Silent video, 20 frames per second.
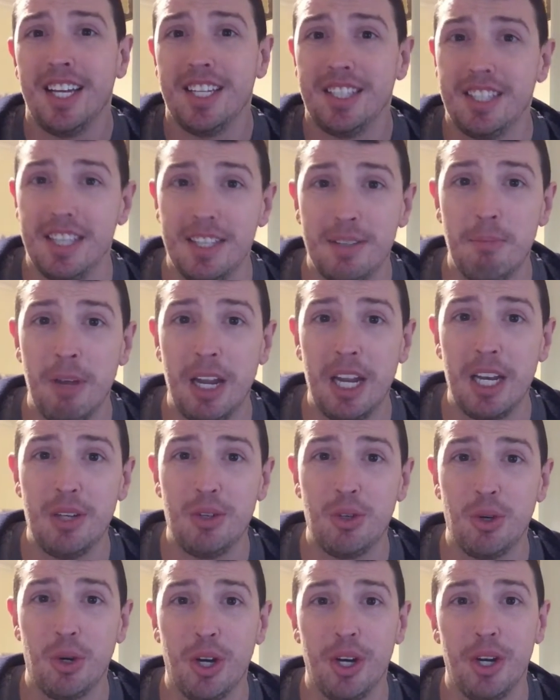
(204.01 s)
is this
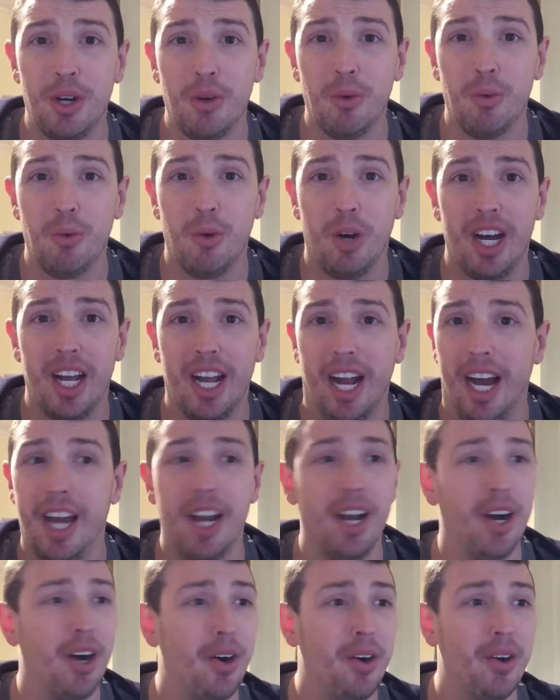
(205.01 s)
mandatory or what?
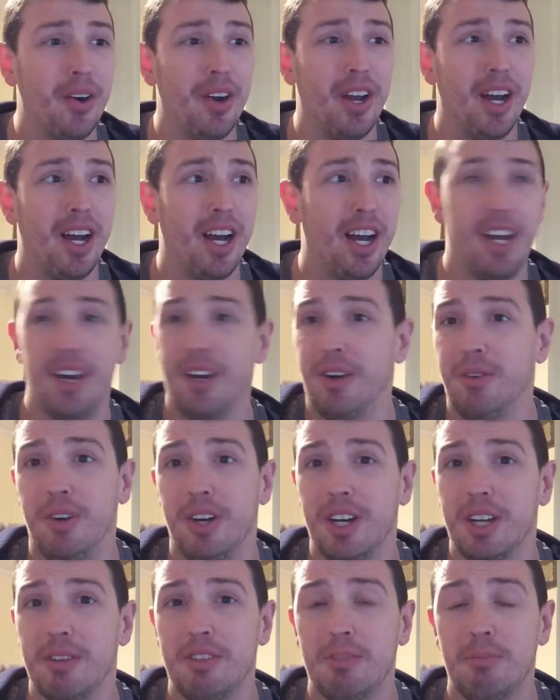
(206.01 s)
I don't
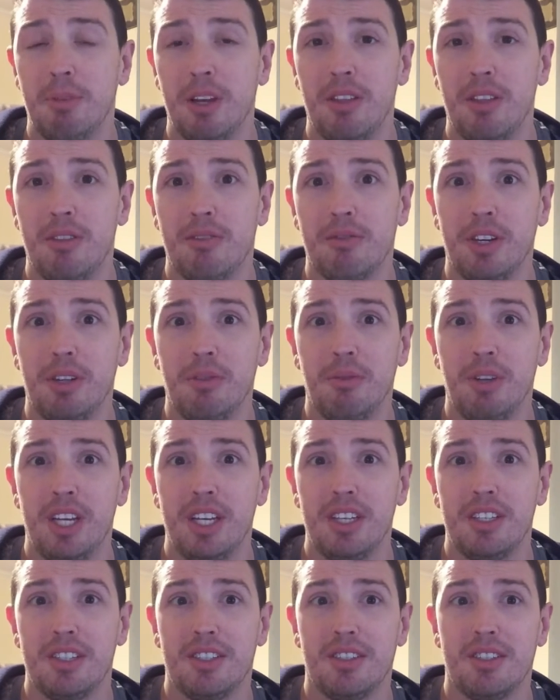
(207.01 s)
want to spend 3
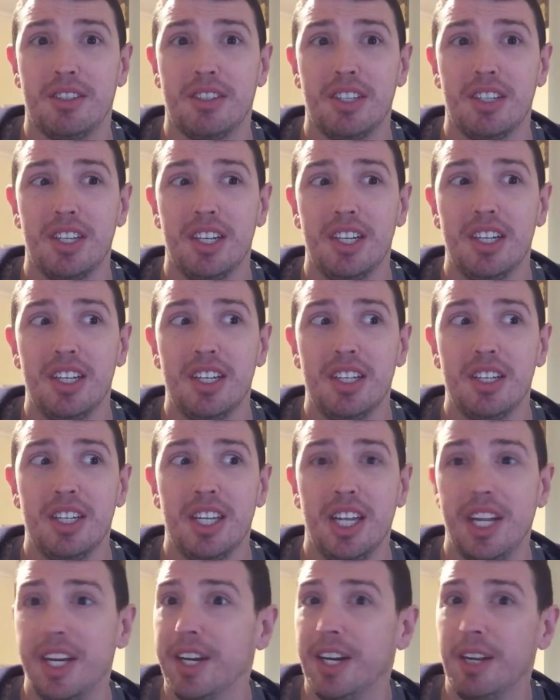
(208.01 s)
weeks
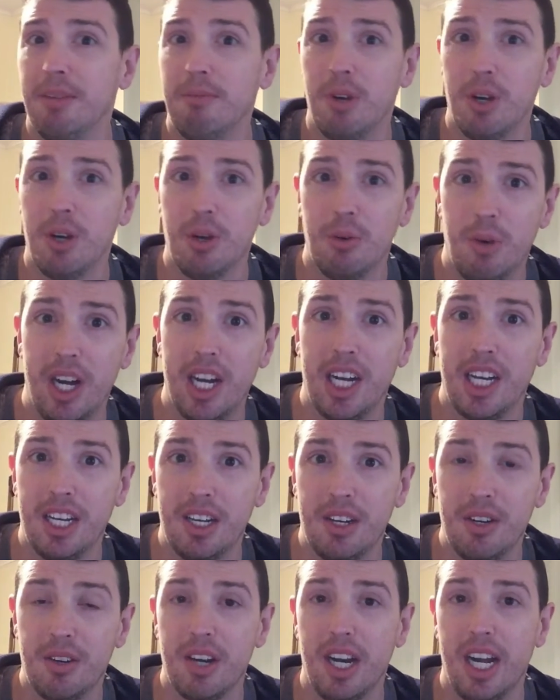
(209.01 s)
hearing more whining
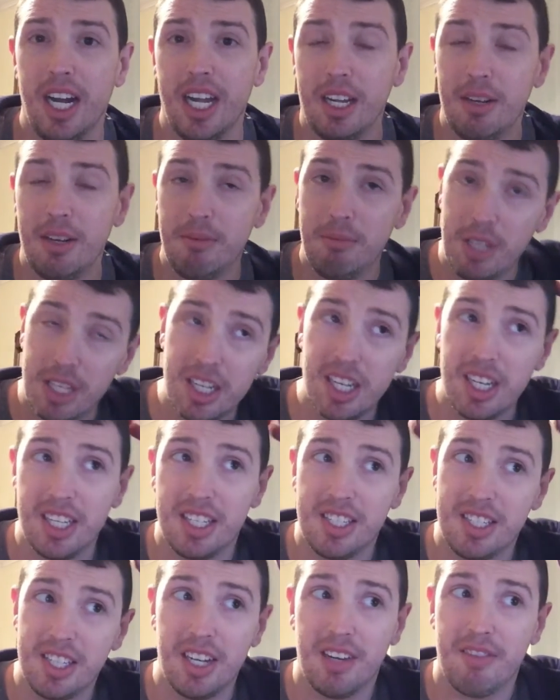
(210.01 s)
and crying
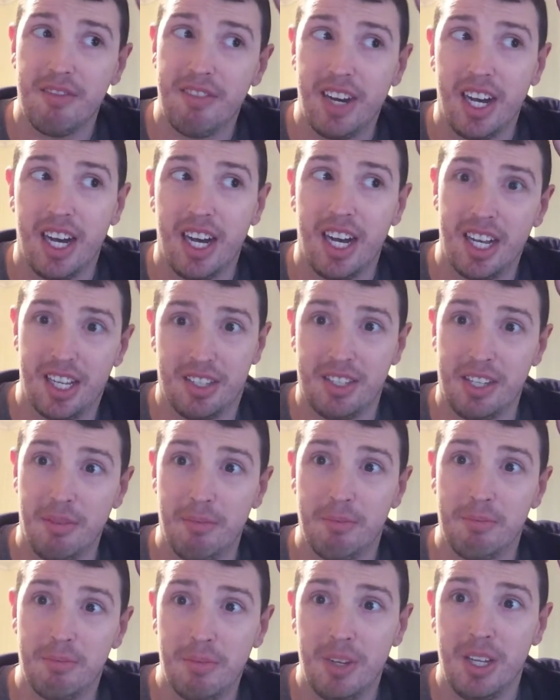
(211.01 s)
because of
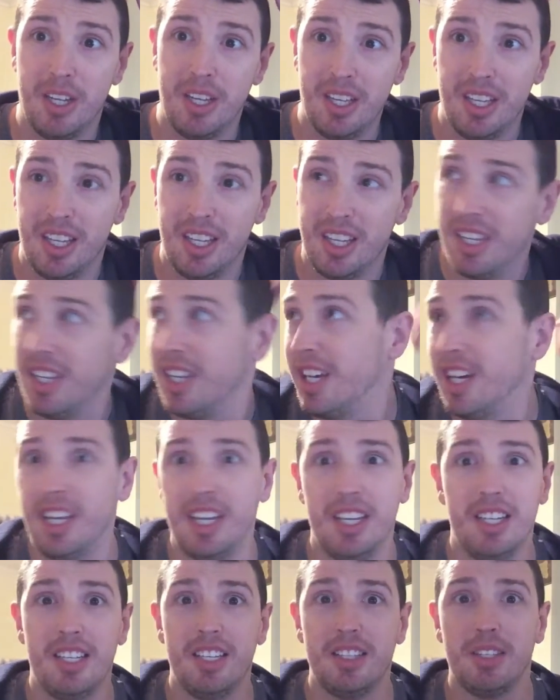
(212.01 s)
some
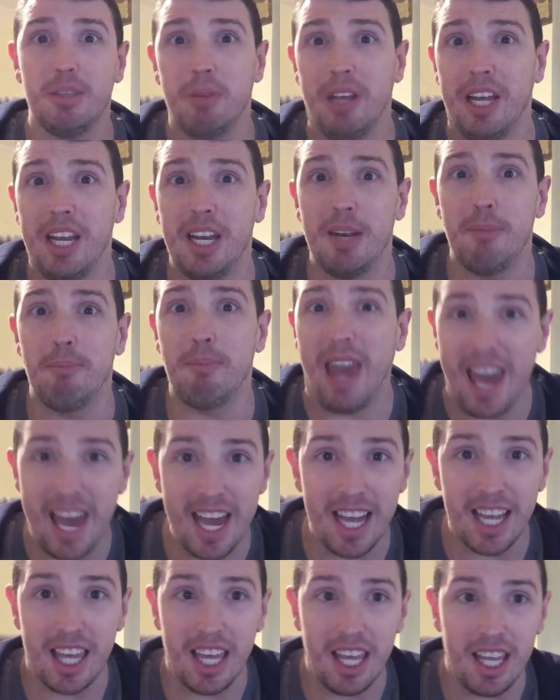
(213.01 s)
unanticipated
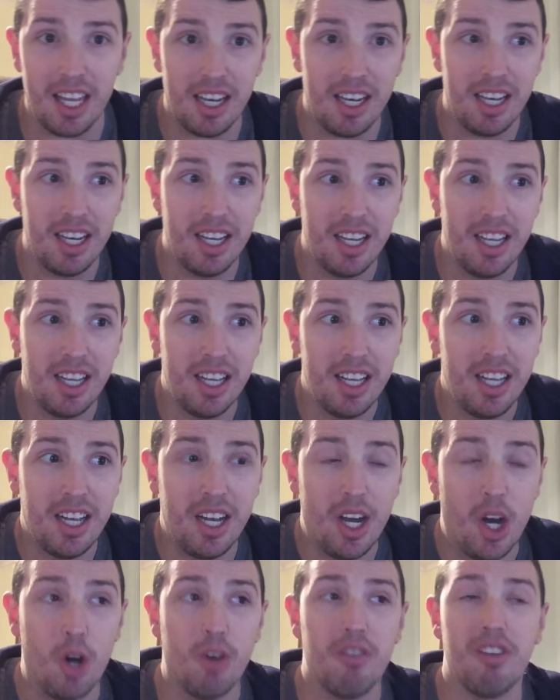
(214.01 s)
packet
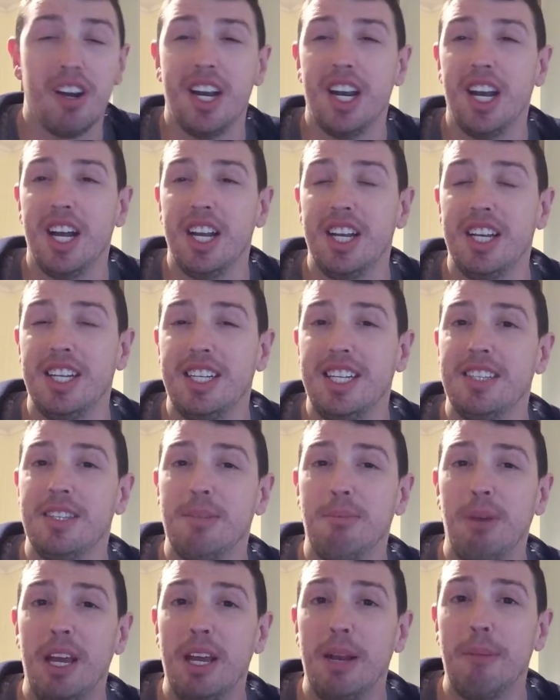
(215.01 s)
over an
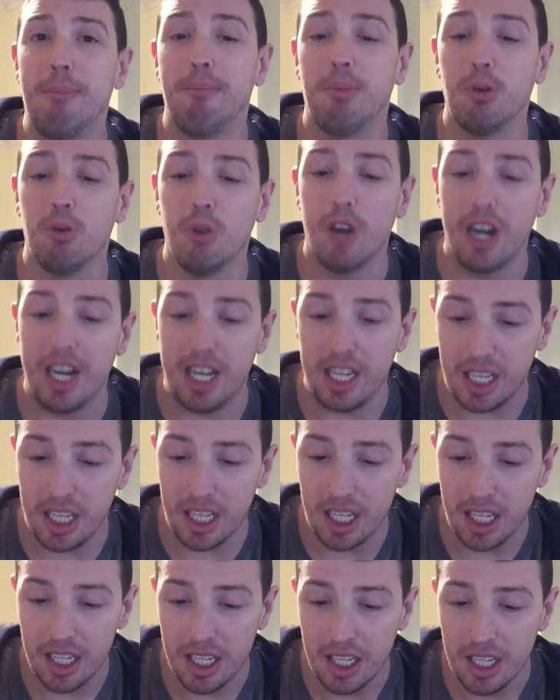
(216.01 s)
unanticipated
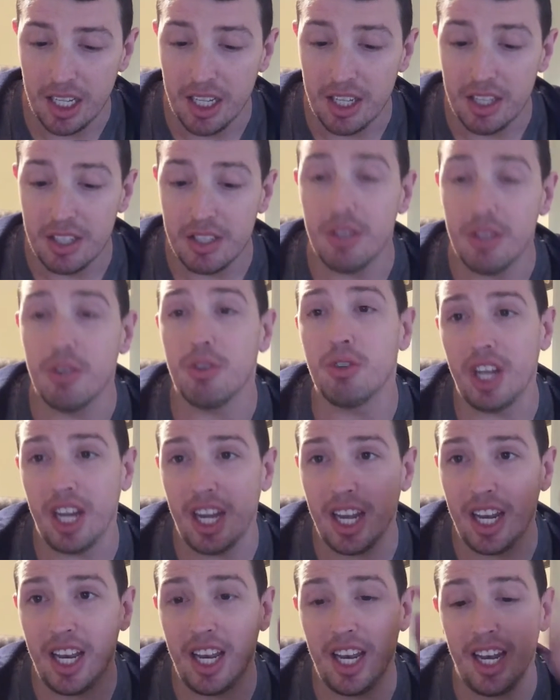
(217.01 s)
break. So,
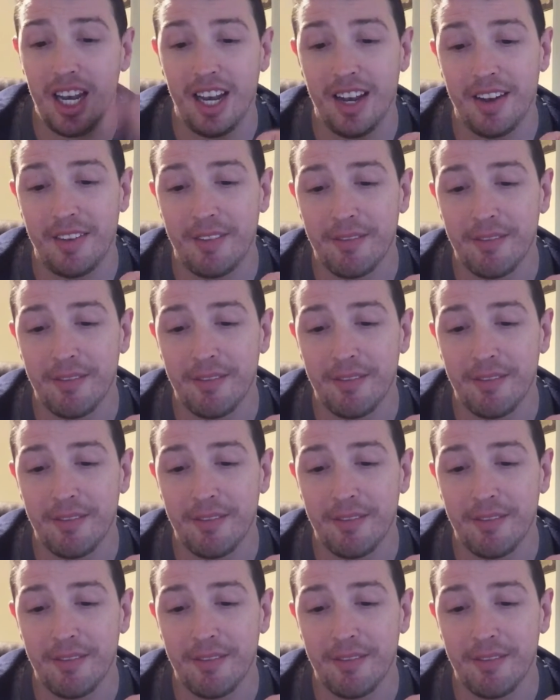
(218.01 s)
Shannon,